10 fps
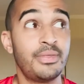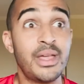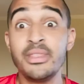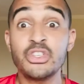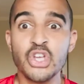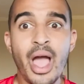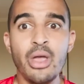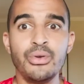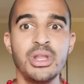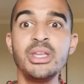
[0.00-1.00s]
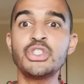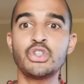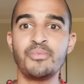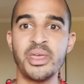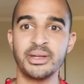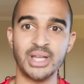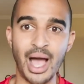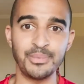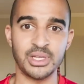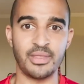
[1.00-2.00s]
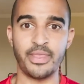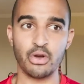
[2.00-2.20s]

then the child needs to be adopted.